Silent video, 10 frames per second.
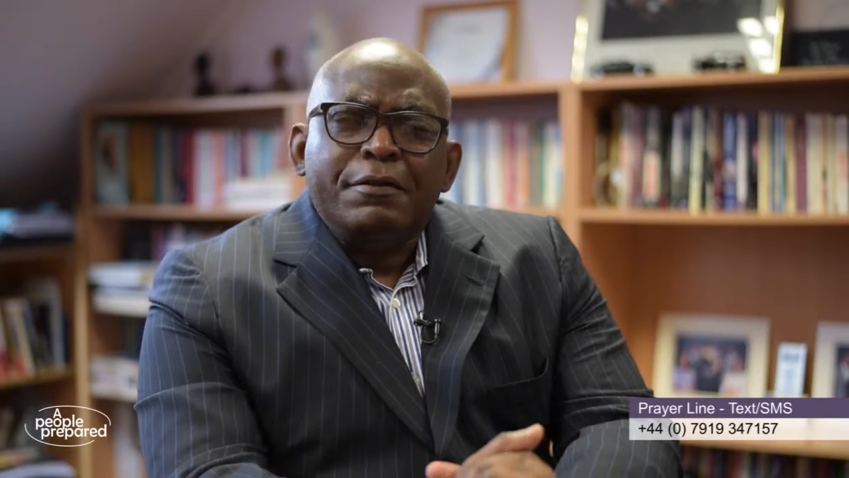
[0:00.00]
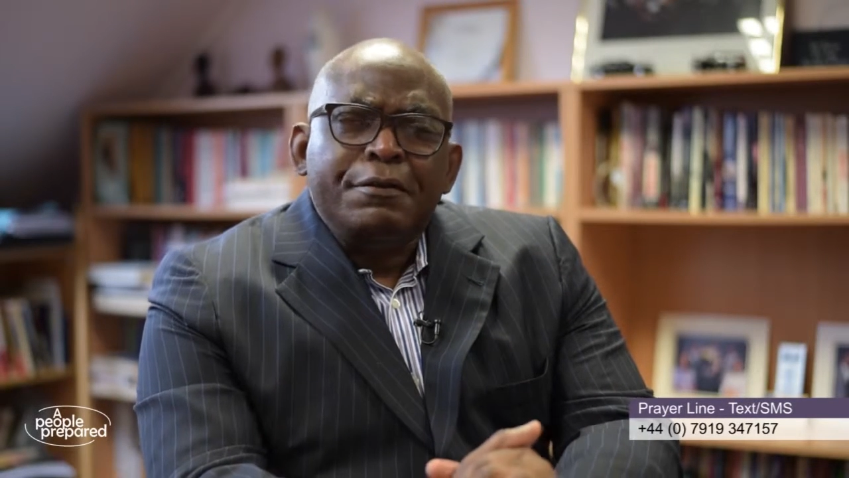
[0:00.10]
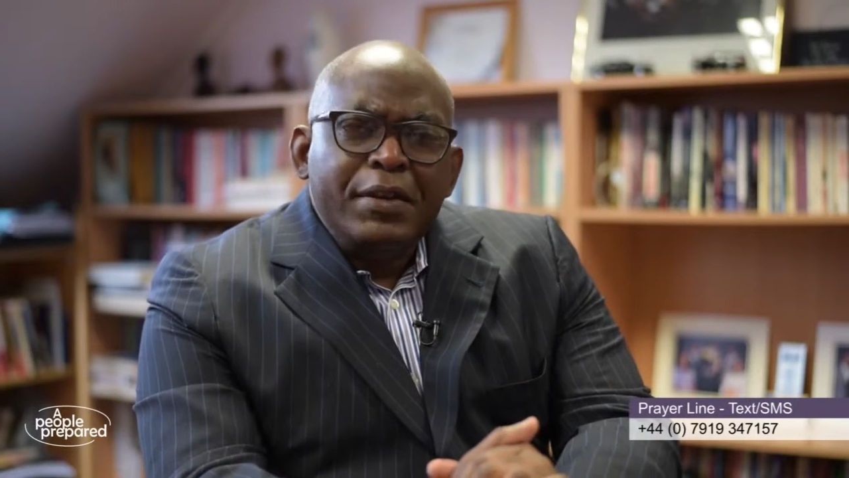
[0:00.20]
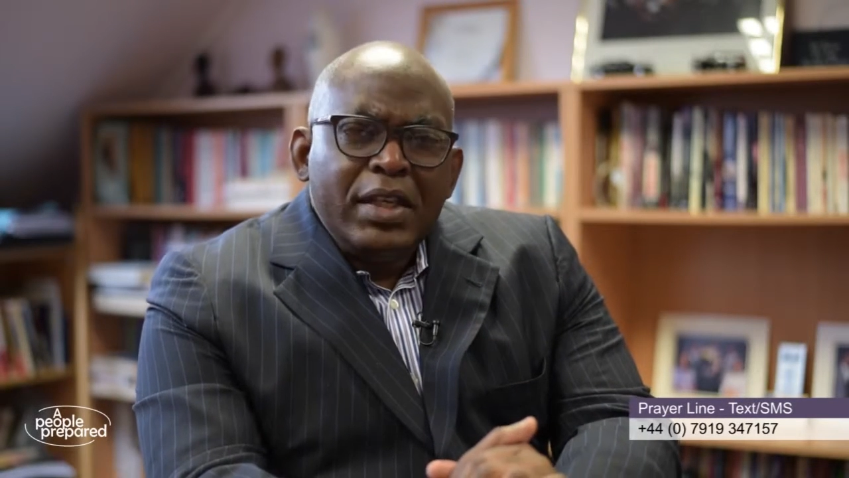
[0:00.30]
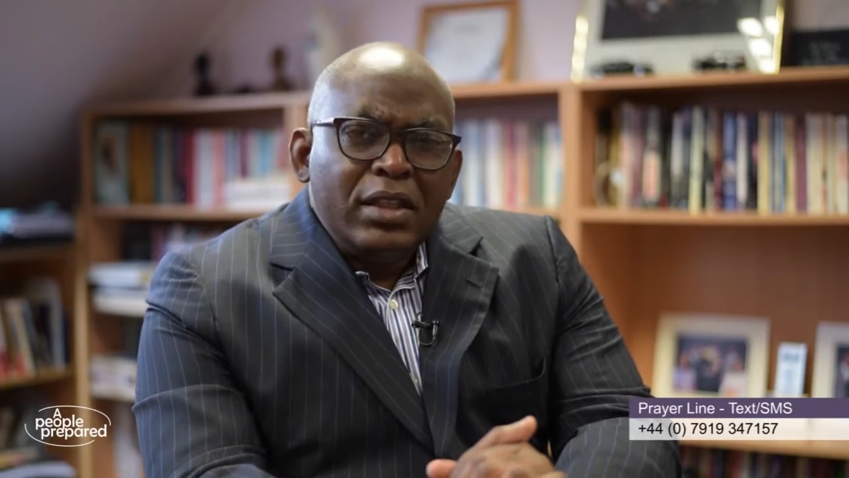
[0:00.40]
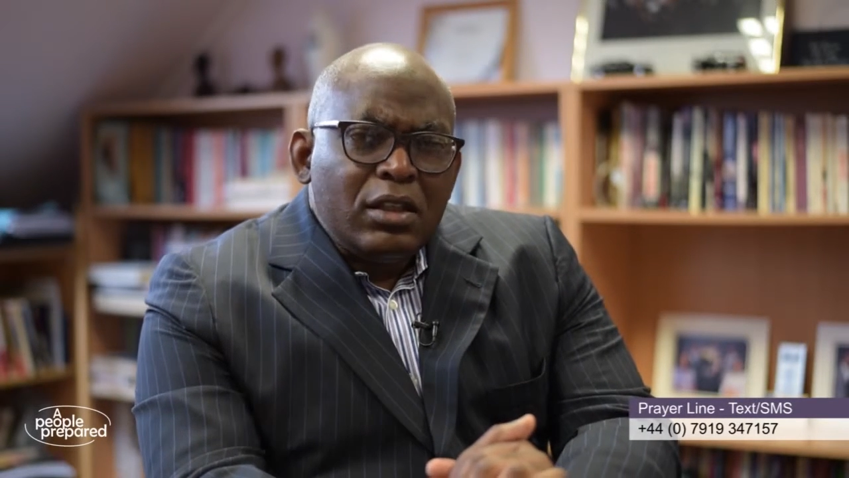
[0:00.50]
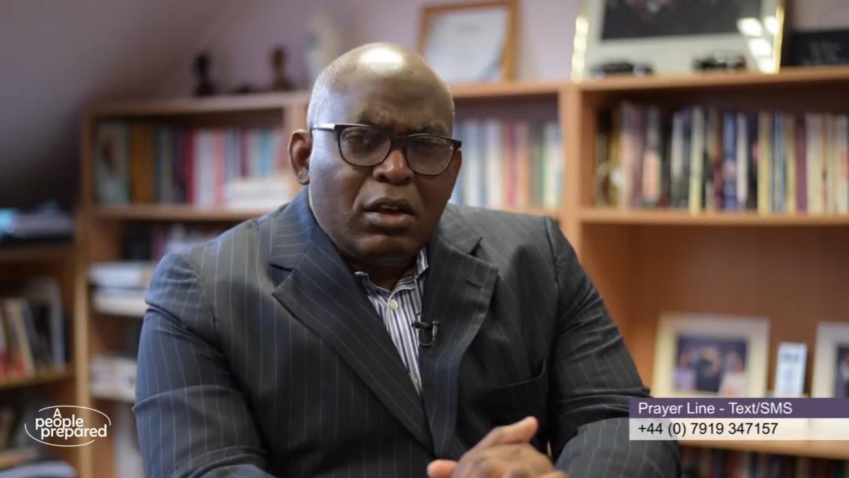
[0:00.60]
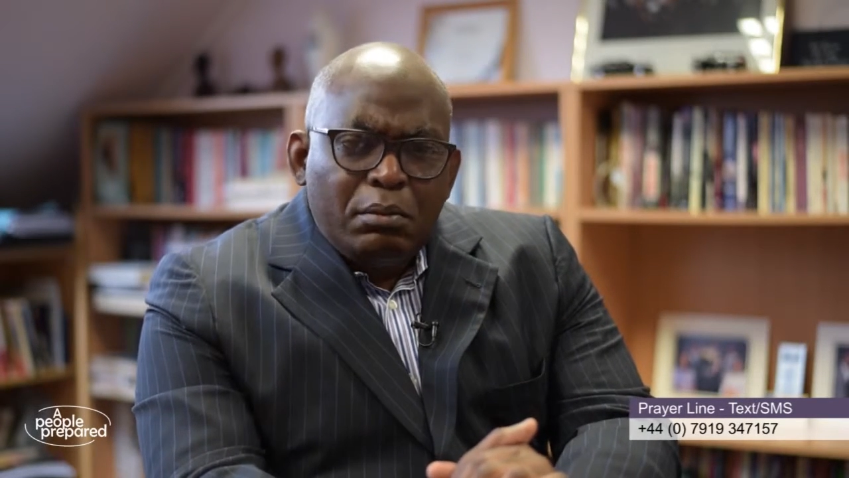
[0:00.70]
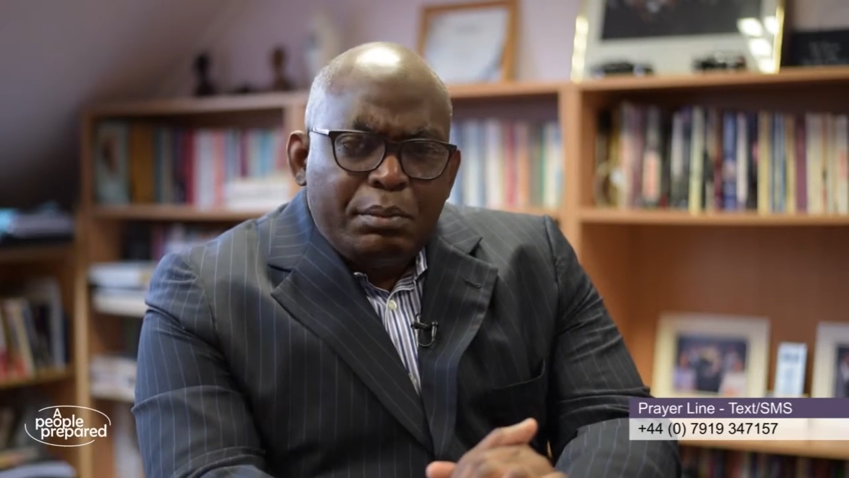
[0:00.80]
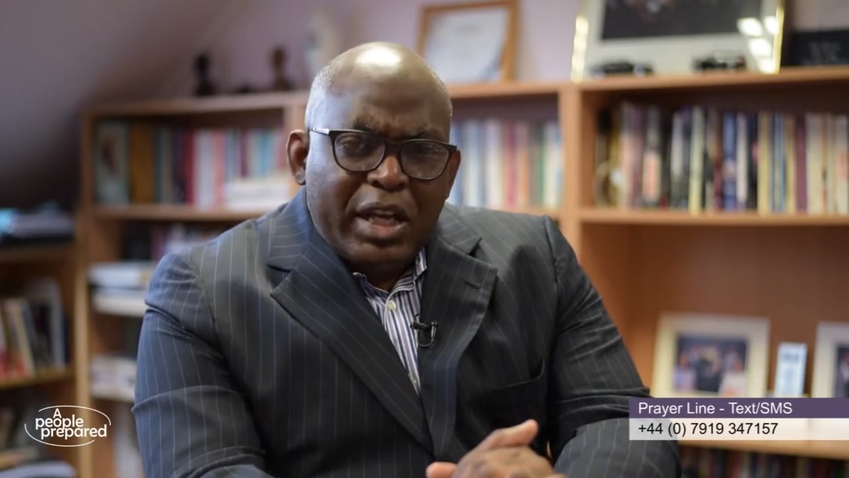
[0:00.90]
feel
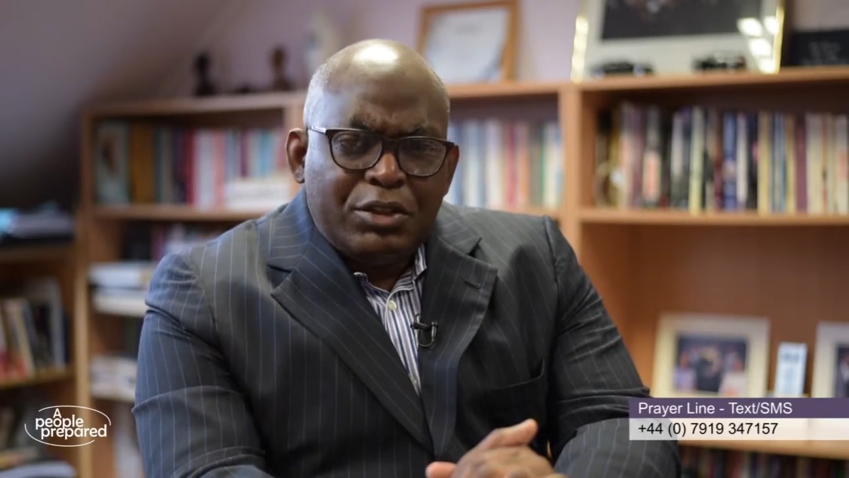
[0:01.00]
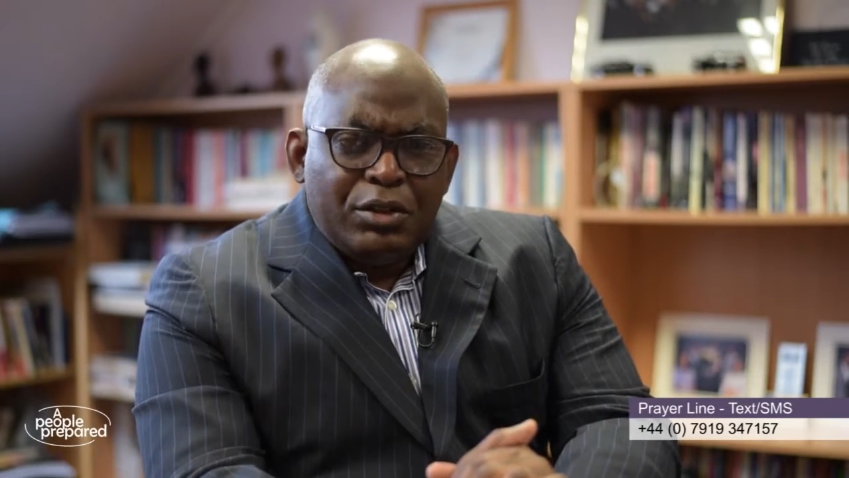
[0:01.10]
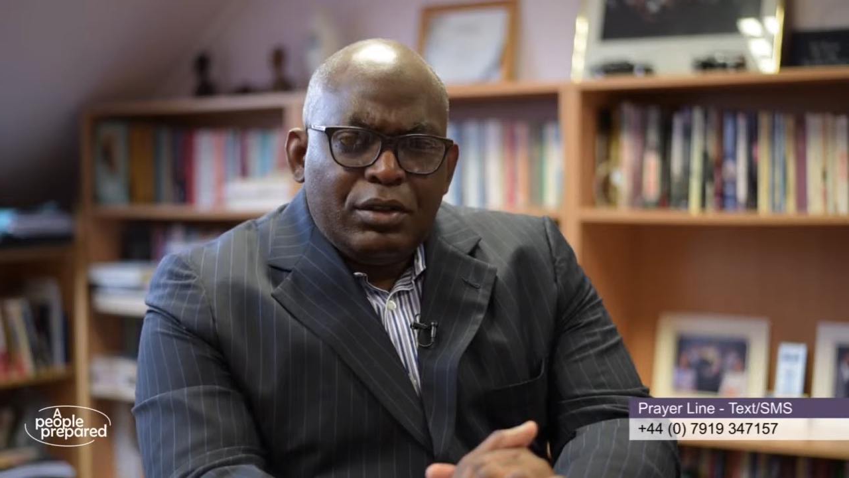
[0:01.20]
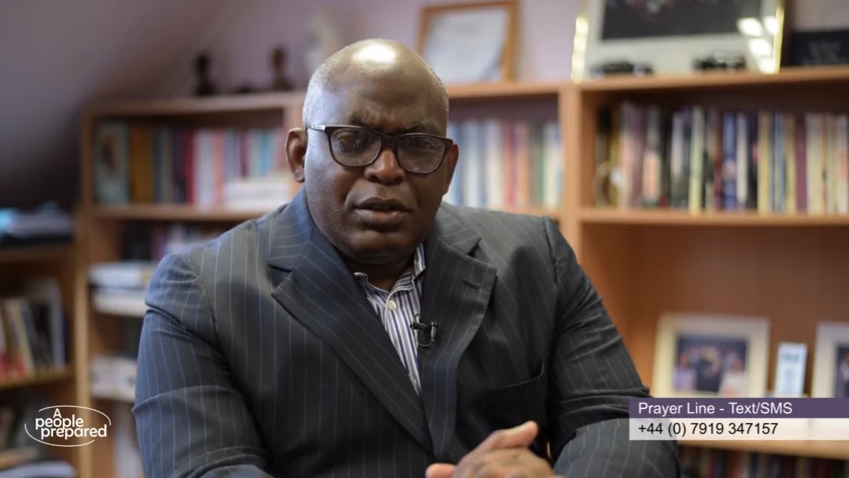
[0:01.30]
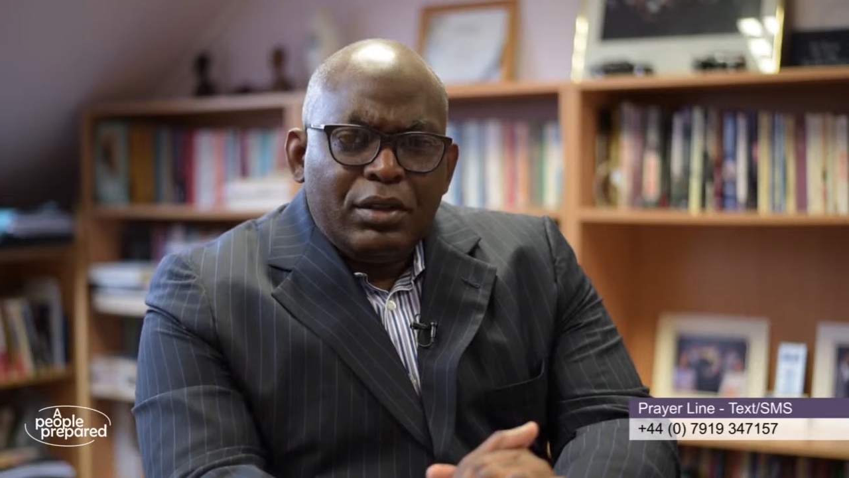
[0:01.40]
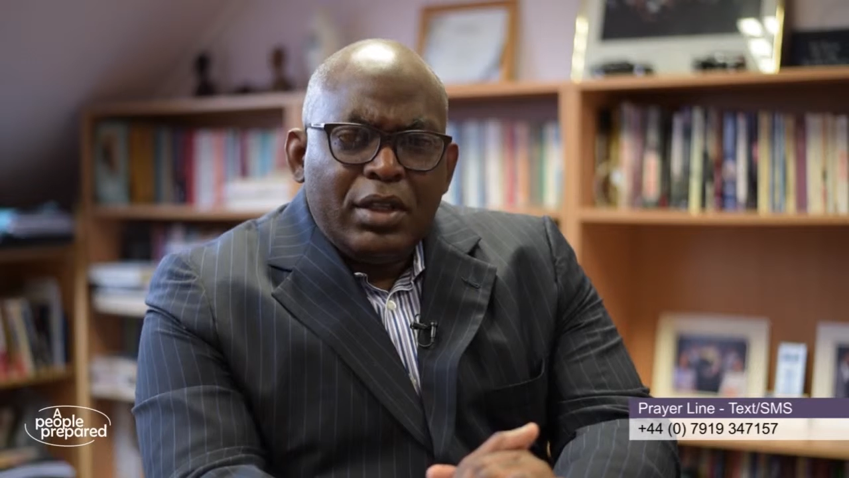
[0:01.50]
compassion,